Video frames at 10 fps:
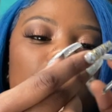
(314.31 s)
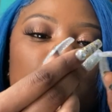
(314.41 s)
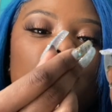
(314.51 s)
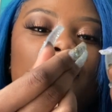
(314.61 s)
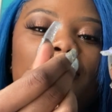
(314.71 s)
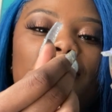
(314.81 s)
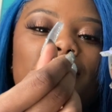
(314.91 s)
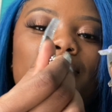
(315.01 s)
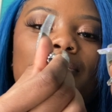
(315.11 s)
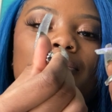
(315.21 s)
said happy
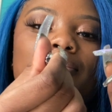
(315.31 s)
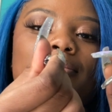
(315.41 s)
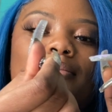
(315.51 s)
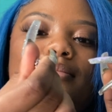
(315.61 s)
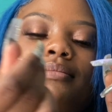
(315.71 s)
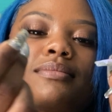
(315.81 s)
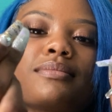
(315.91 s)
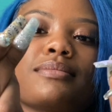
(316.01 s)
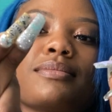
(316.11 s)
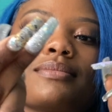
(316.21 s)
birthday. But you
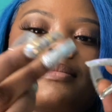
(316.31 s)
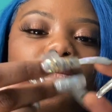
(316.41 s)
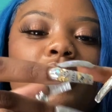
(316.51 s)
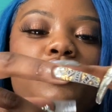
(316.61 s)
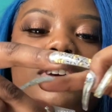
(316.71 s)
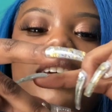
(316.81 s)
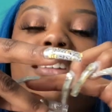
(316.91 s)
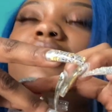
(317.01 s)
can. That's okay. It's